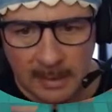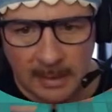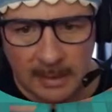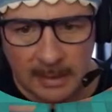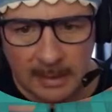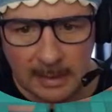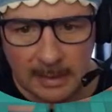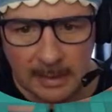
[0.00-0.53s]

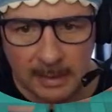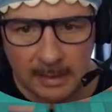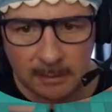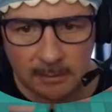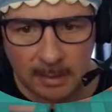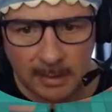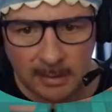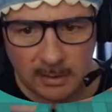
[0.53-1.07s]

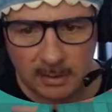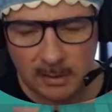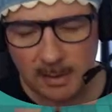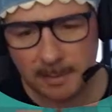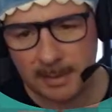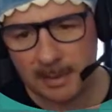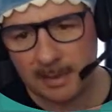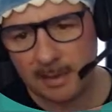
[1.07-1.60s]
Right, so it's going
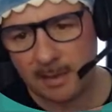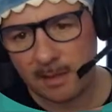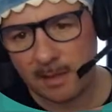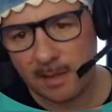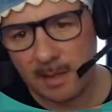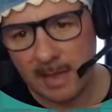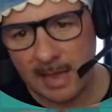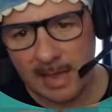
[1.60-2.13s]
to be
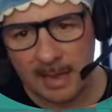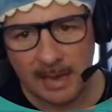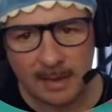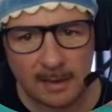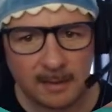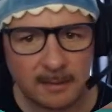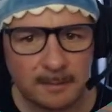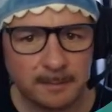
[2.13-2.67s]

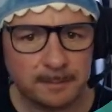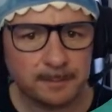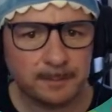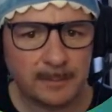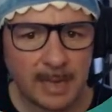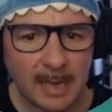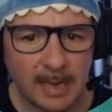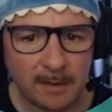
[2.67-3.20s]
there,
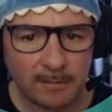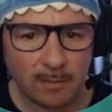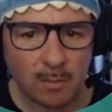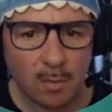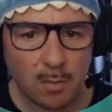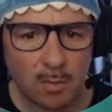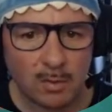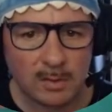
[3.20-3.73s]
and of
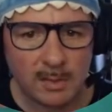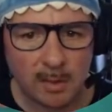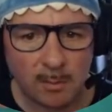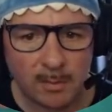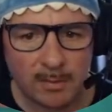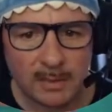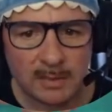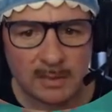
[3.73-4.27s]
course I
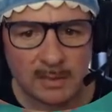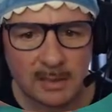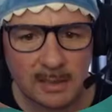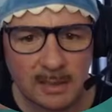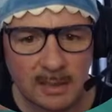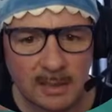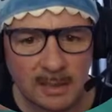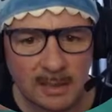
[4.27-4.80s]
want this
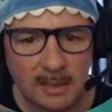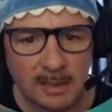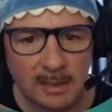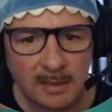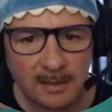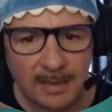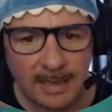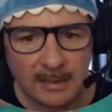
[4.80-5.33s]
to,
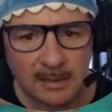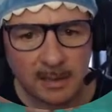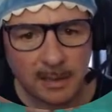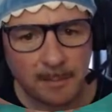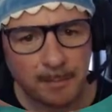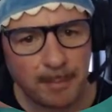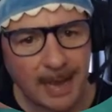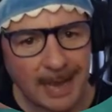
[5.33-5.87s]
that's not
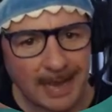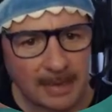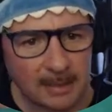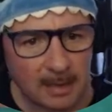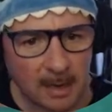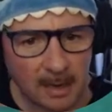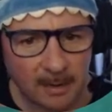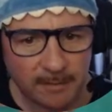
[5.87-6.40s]
a bad
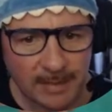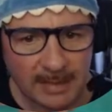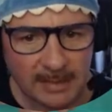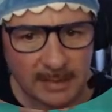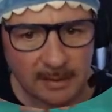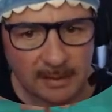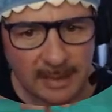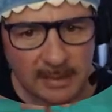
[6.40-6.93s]
kind of,
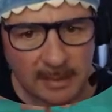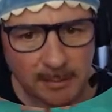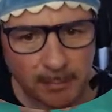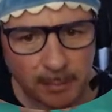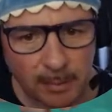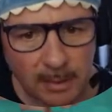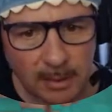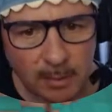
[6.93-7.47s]
that's a
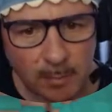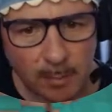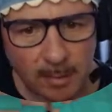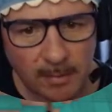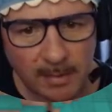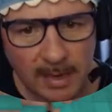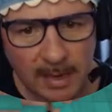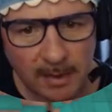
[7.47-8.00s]
pretty good
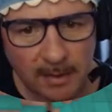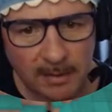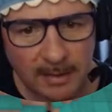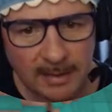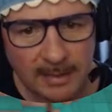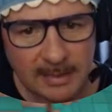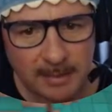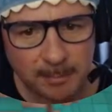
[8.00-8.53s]
one there. I
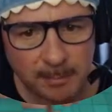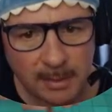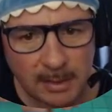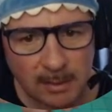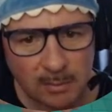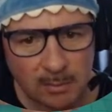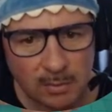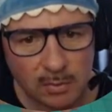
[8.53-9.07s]
think that's a pretty
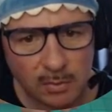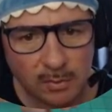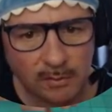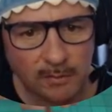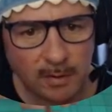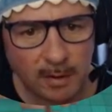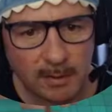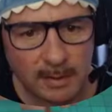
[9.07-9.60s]
good sort
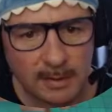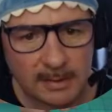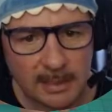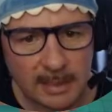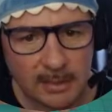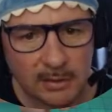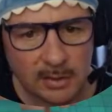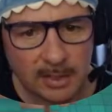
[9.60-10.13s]
of
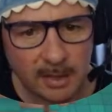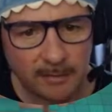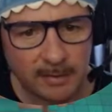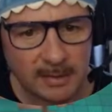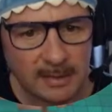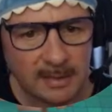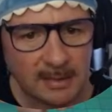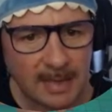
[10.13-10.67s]
orientation. Now if I
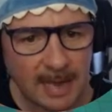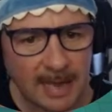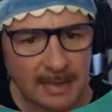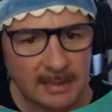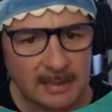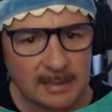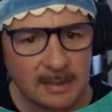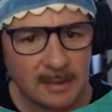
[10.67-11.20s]
did
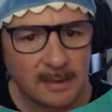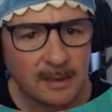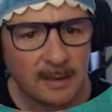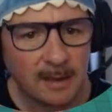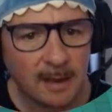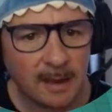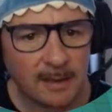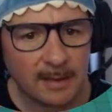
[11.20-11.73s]
that,
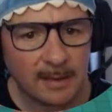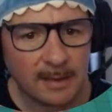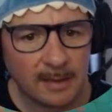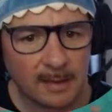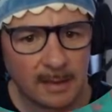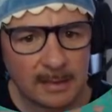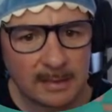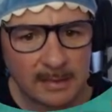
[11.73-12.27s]
I think,
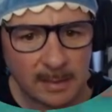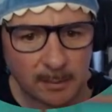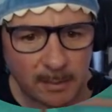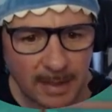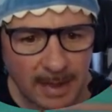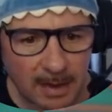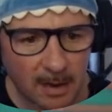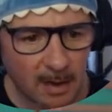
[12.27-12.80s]
let's see where
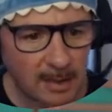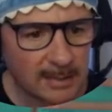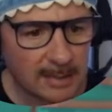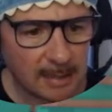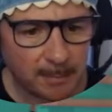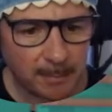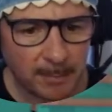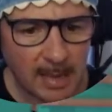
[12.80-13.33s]
that lines
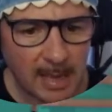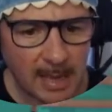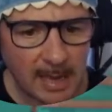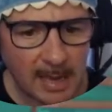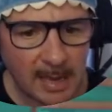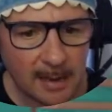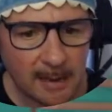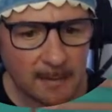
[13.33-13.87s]
up
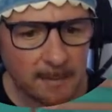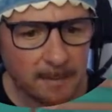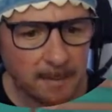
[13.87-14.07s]
there.